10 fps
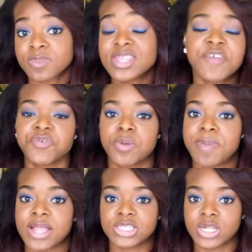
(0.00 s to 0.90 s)
never went
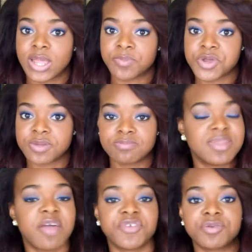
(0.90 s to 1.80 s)
back to the library.
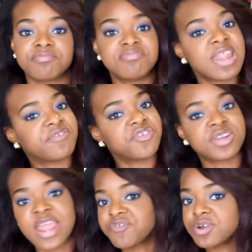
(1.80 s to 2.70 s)
Never. Never,
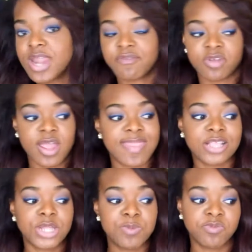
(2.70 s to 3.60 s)
never, never. And
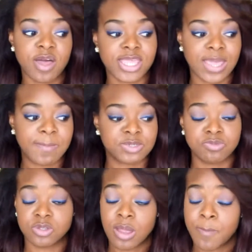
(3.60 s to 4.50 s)
that's when I moved out of campus,
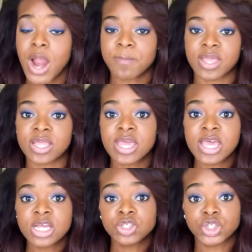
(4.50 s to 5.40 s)
moved to my apartment.
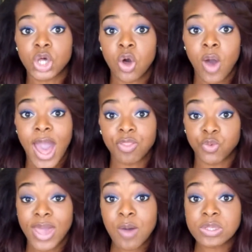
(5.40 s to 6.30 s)
So the
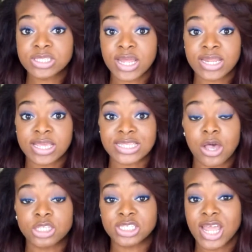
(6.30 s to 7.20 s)
way I would study is I
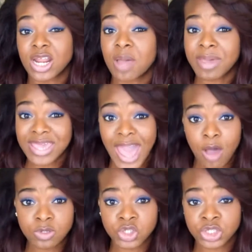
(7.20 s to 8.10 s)
was standing on my
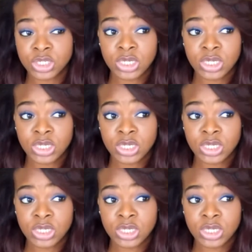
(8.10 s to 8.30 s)
couch,